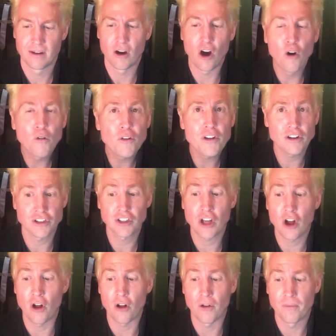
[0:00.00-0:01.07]
over their
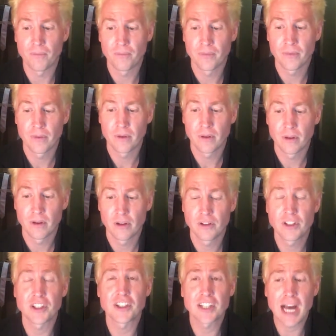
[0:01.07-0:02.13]
skull
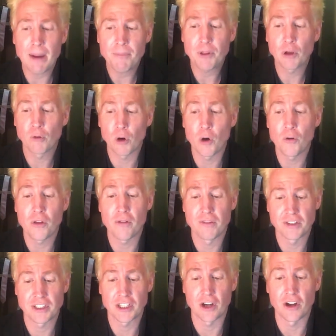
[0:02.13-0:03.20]
to stop the growth of the
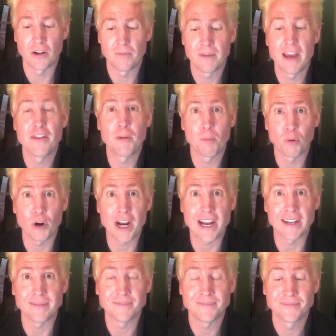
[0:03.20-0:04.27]
skull and the
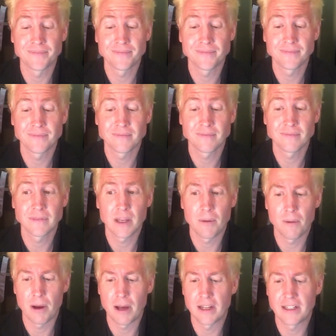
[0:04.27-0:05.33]
brain.
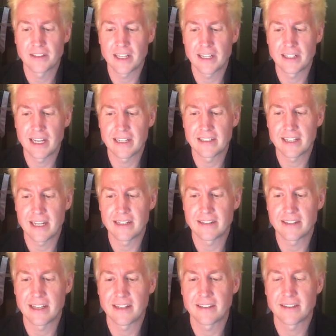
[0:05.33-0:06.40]
It's it's
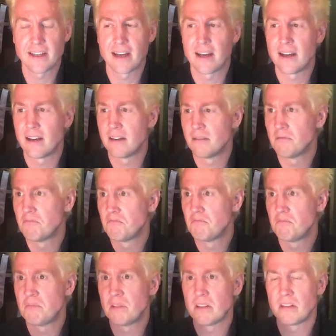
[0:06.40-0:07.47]
it's it's uh,
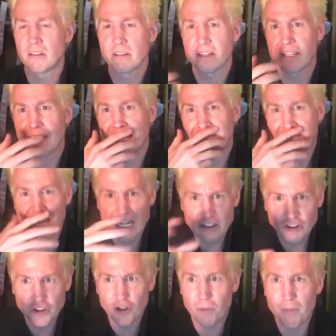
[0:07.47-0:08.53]
like
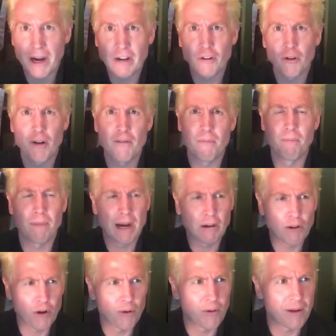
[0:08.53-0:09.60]
intentional micro
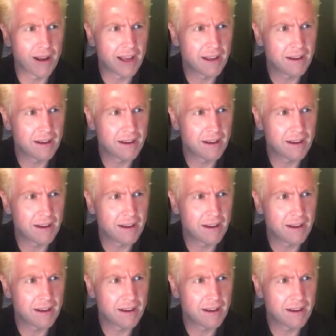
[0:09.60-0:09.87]
micro